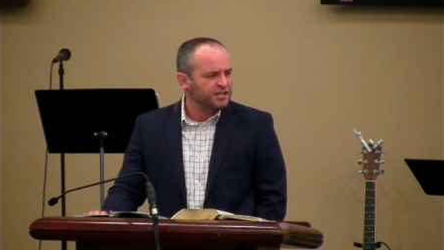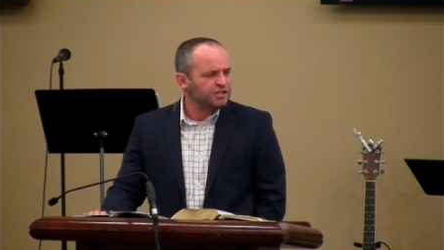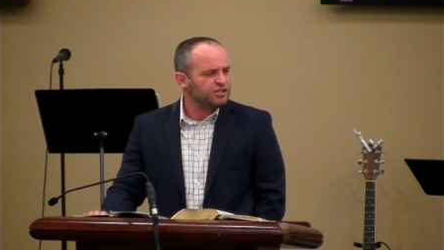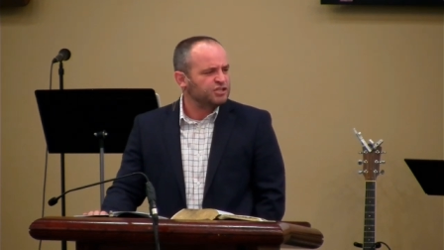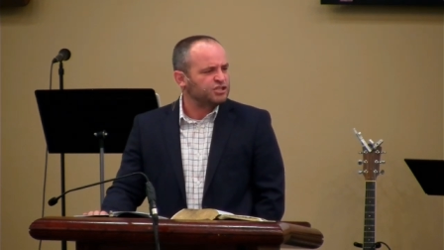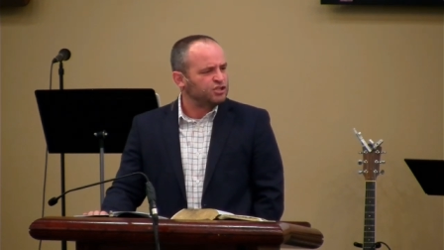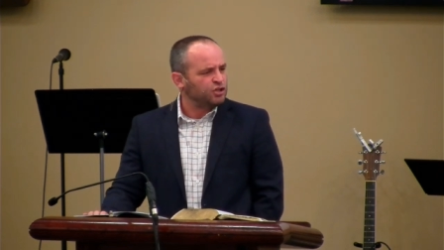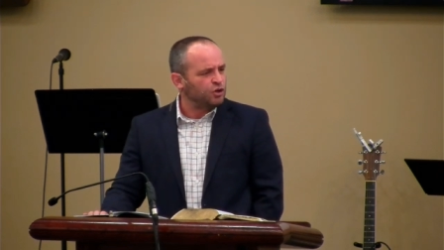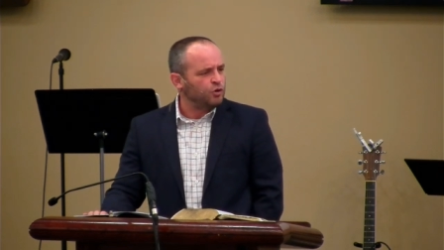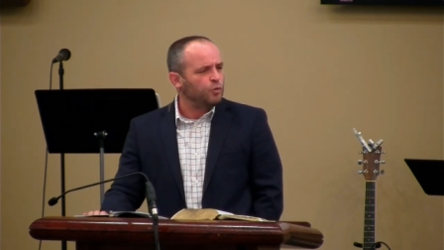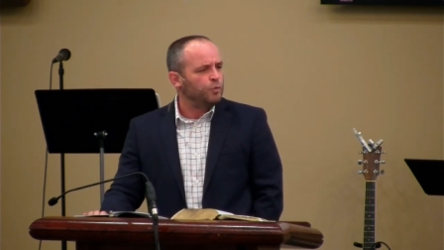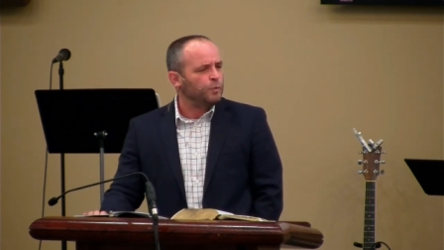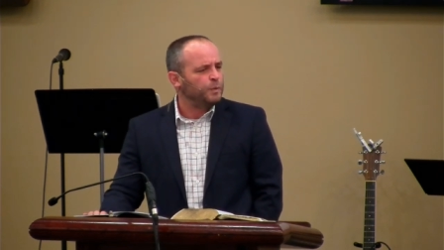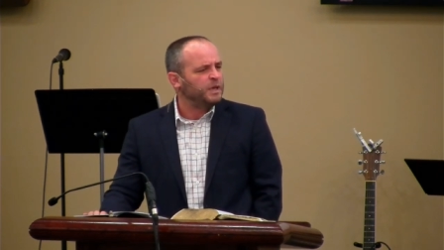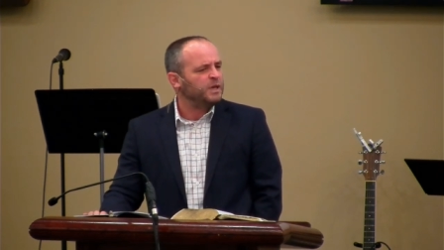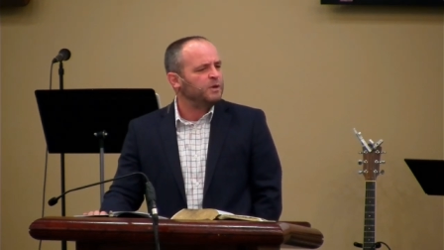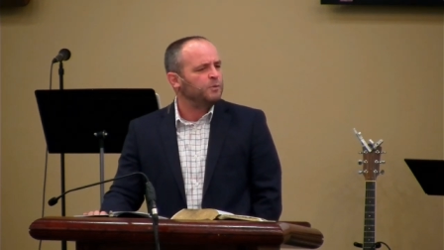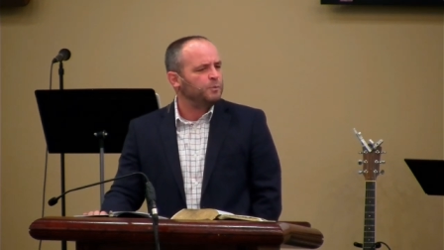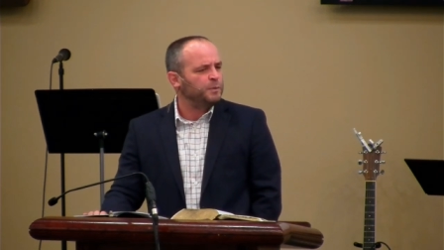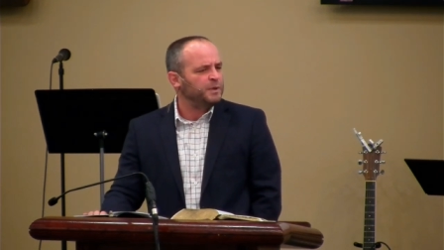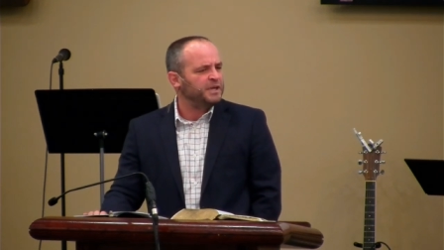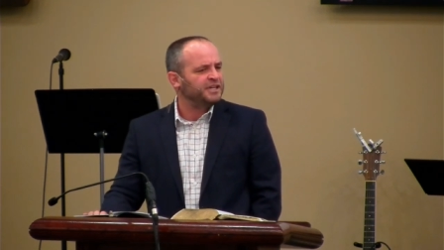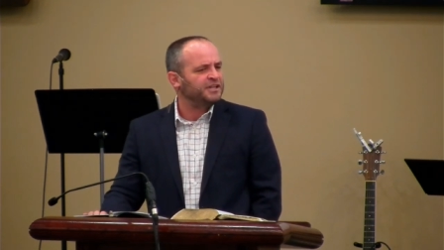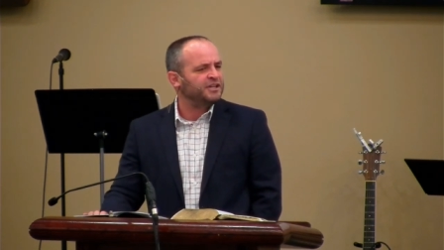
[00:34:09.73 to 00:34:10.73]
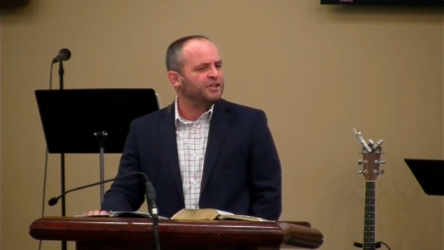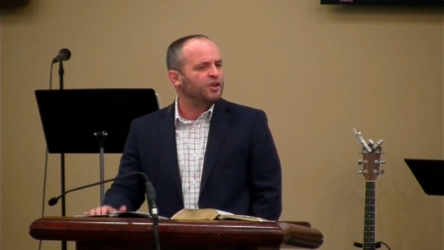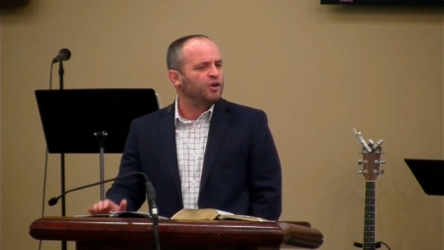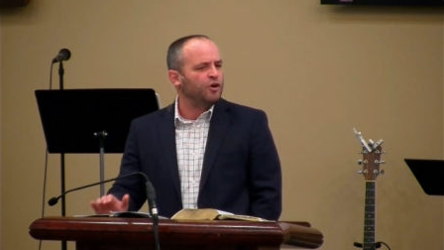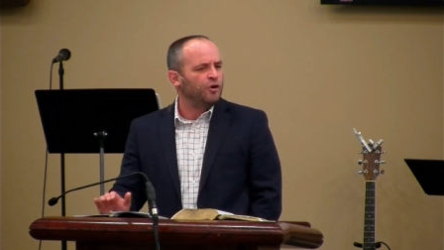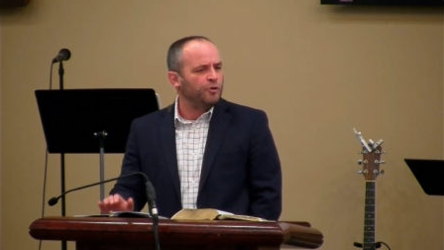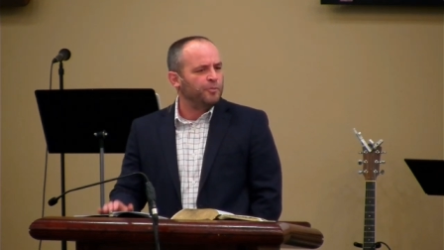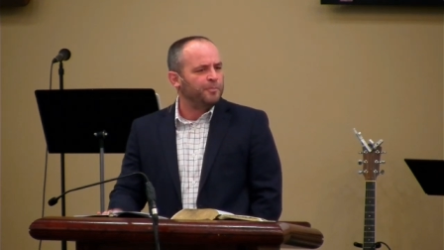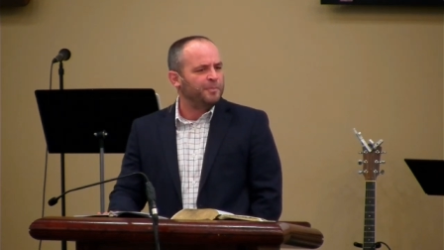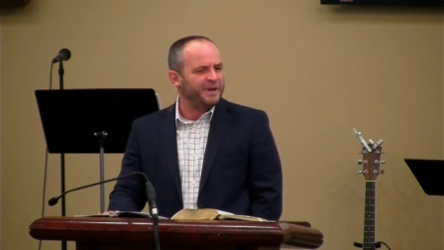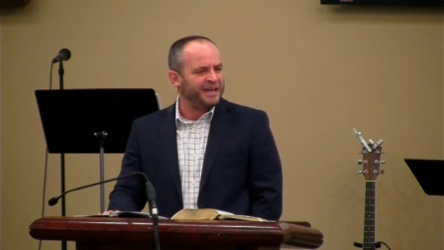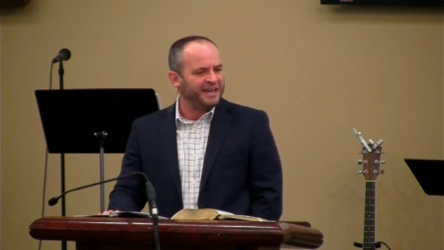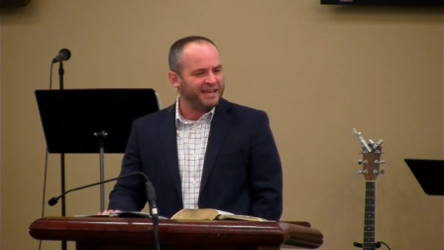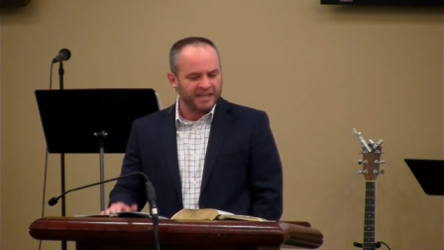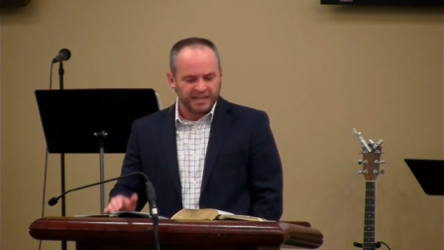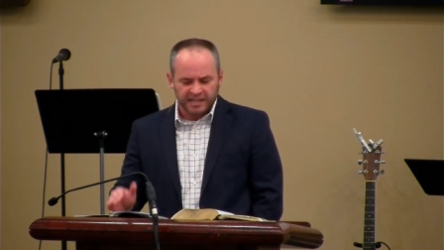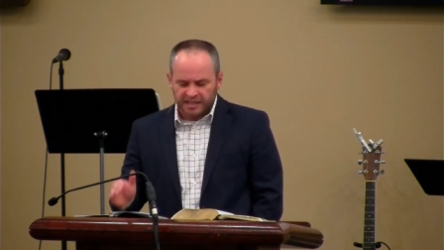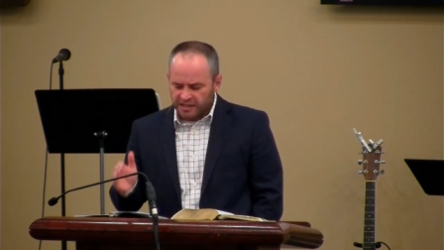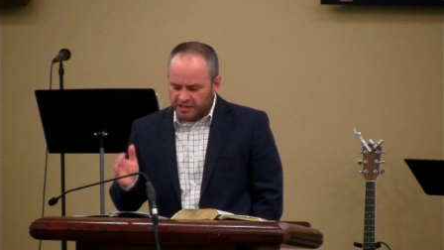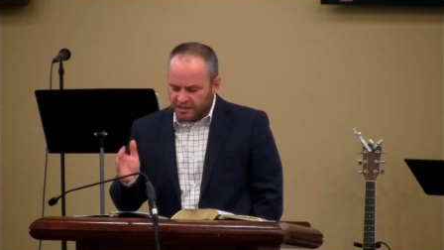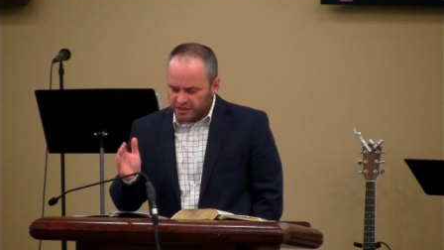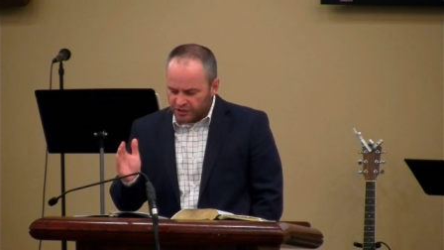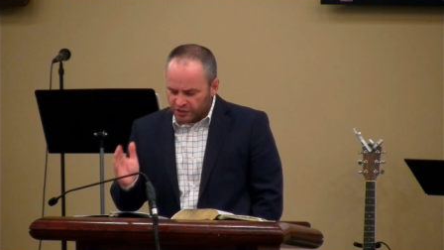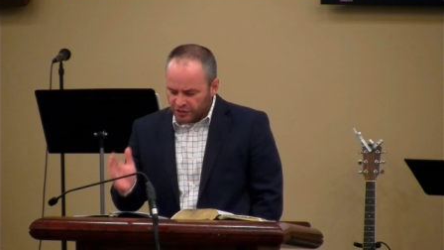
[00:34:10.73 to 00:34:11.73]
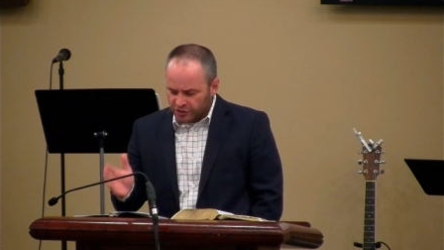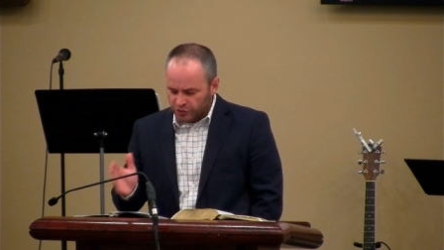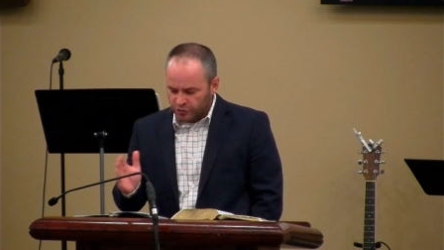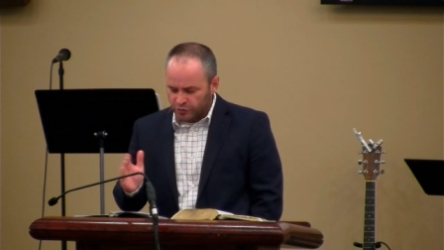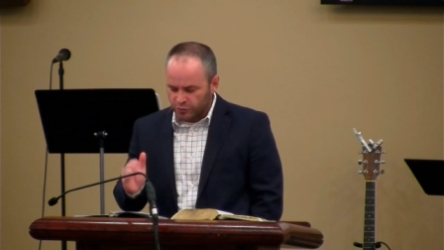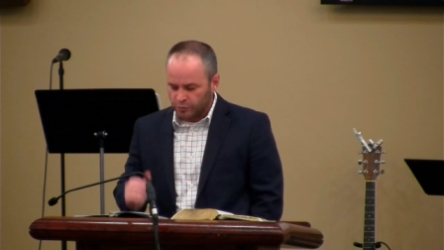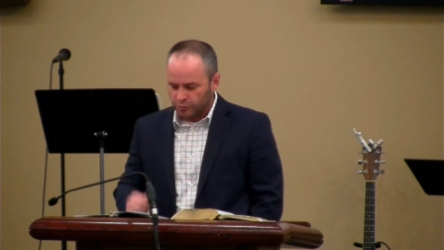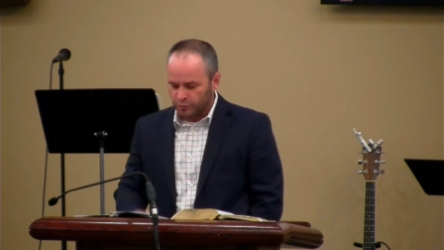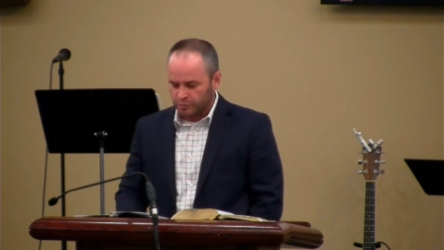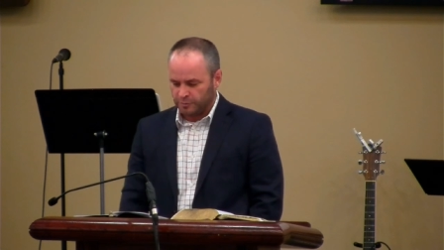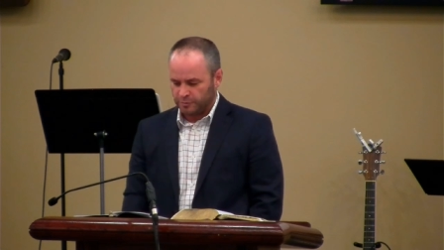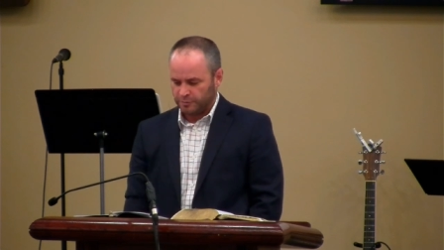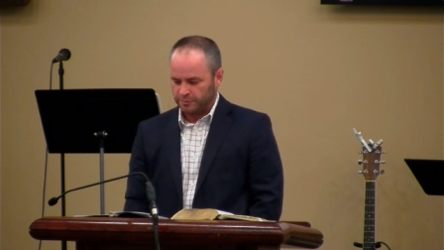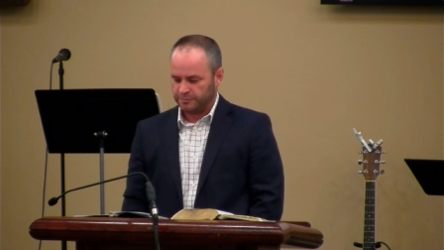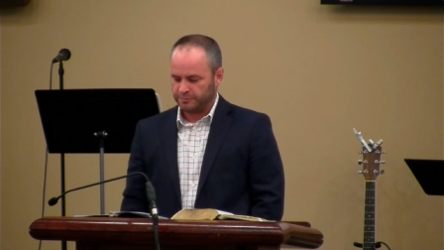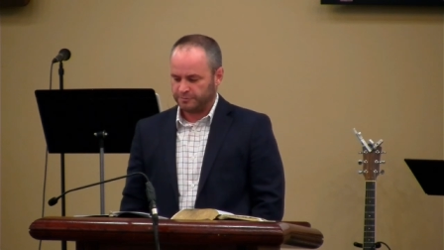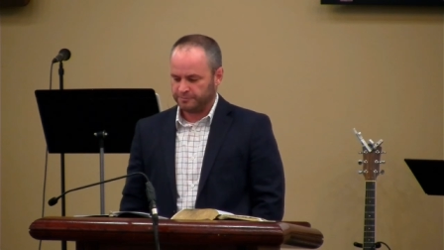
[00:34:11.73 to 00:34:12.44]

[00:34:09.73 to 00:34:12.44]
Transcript: so we will obey you.